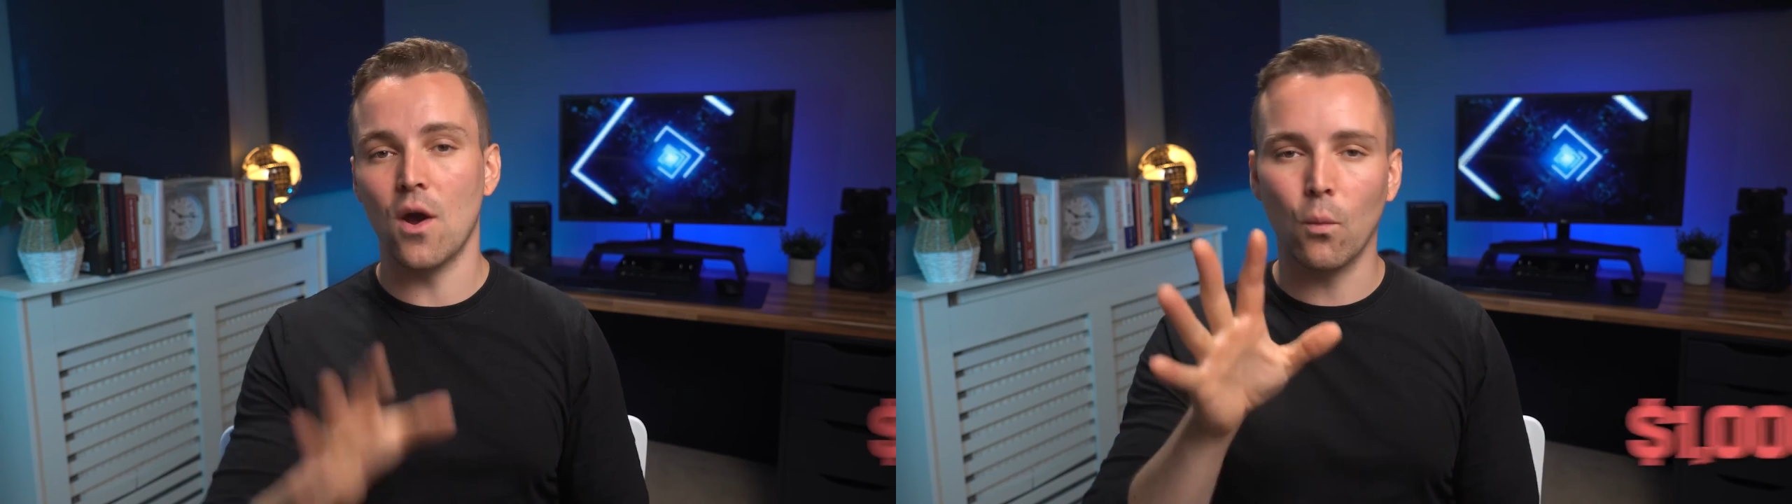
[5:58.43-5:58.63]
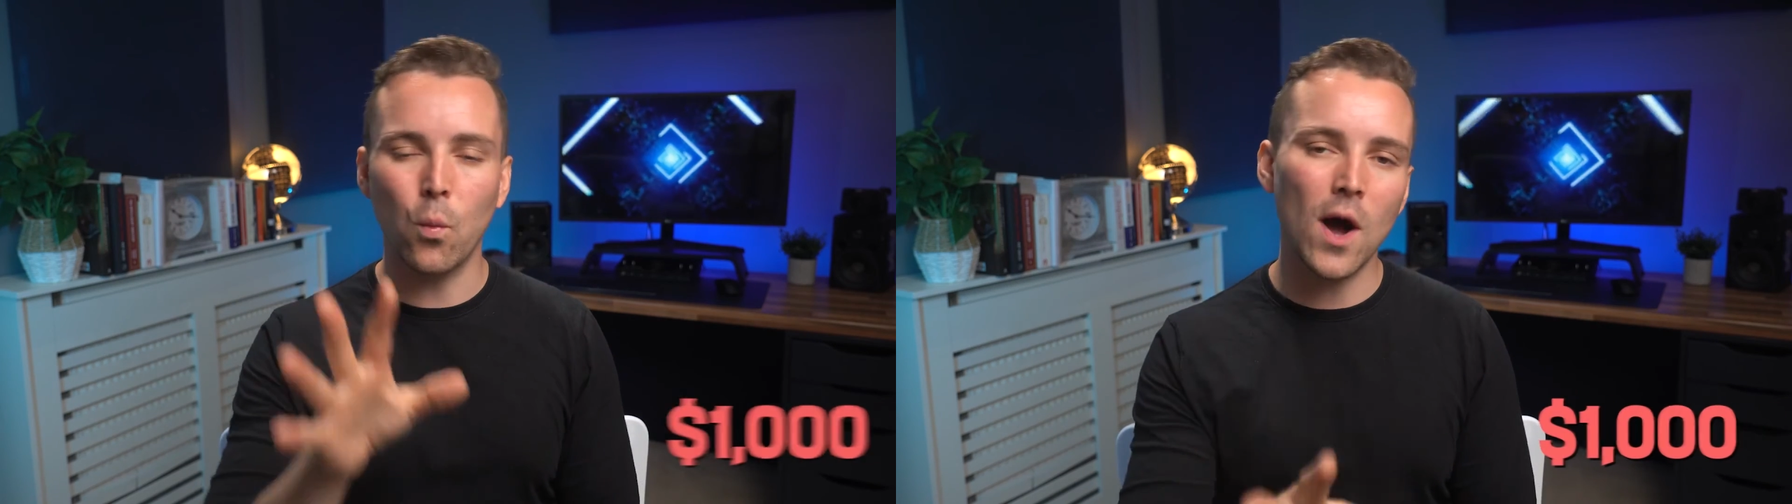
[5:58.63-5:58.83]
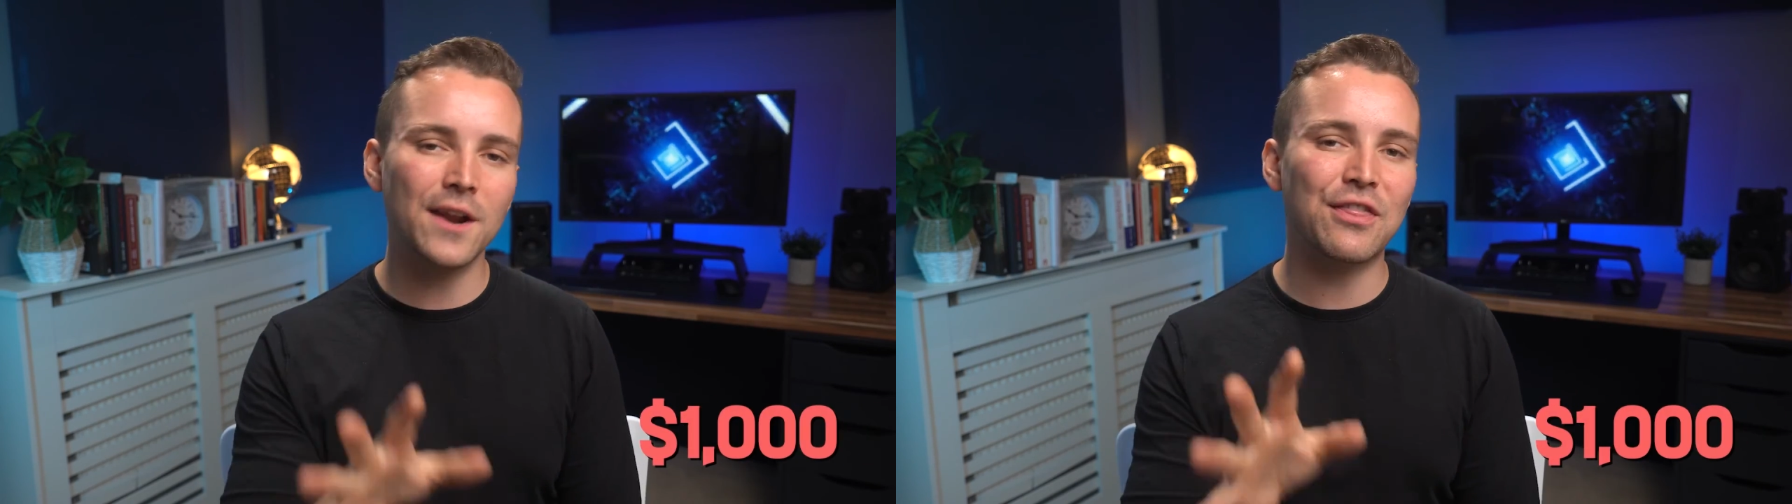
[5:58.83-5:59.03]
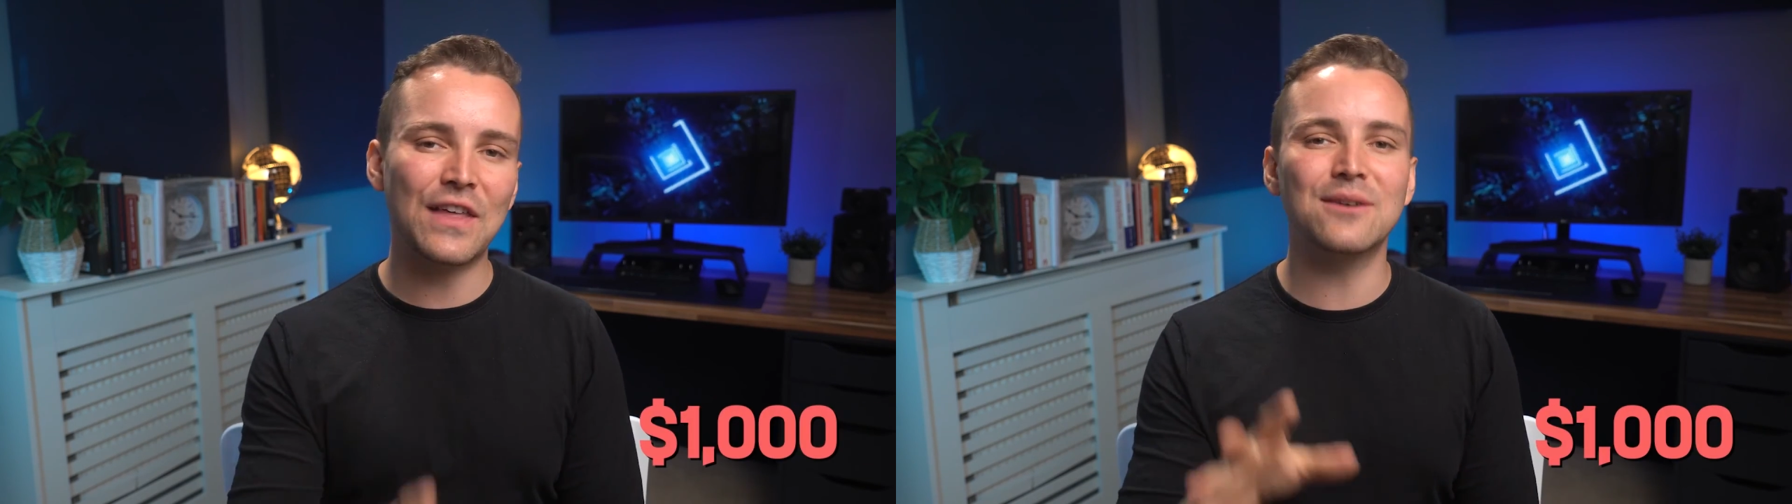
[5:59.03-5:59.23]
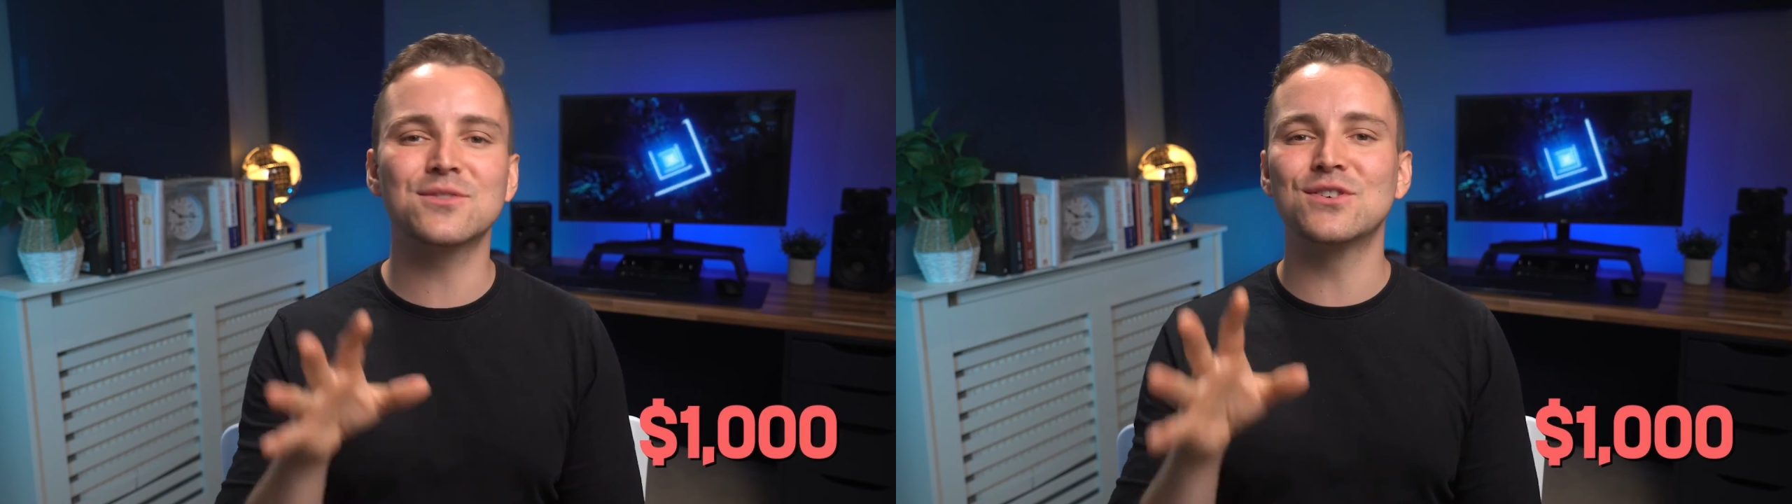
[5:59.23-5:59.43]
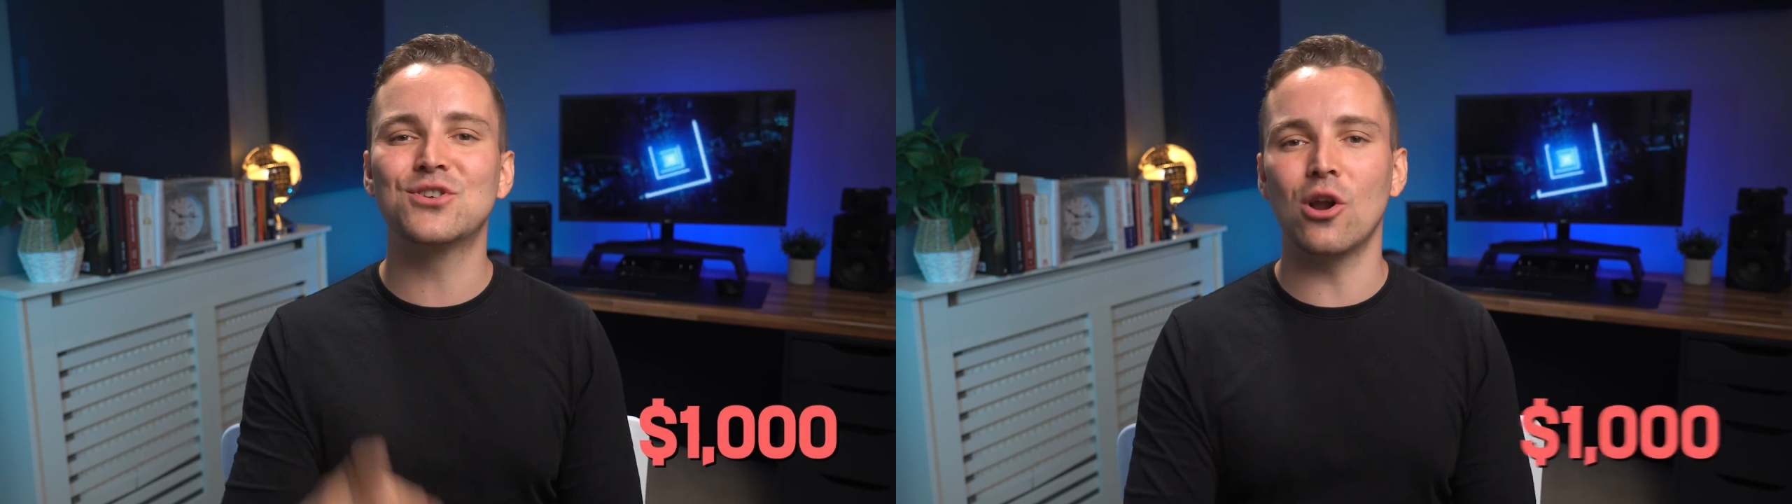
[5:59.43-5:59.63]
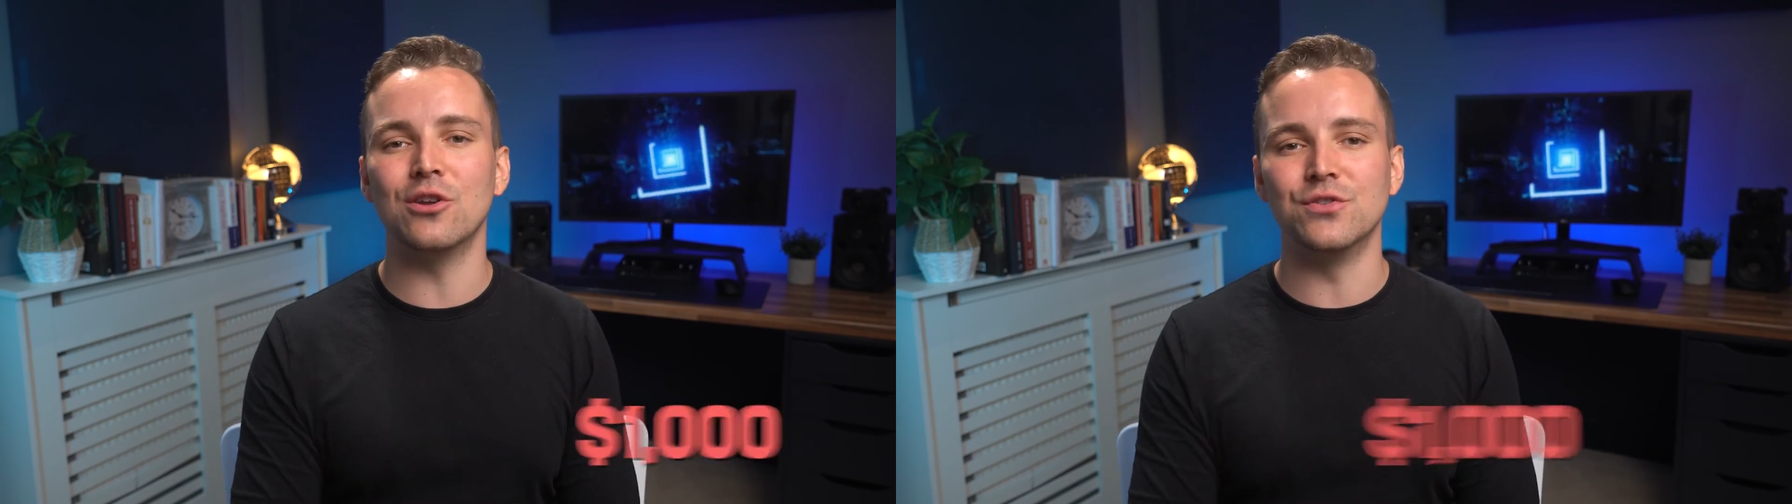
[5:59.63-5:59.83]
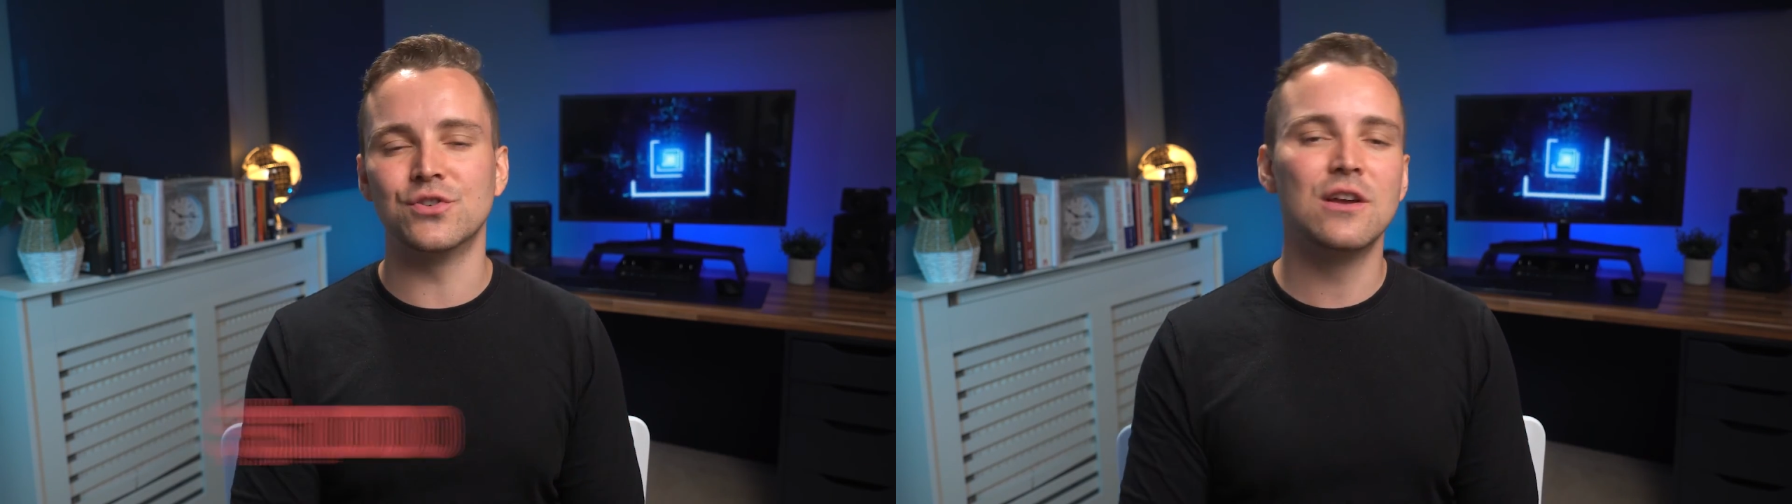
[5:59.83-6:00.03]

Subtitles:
$1,000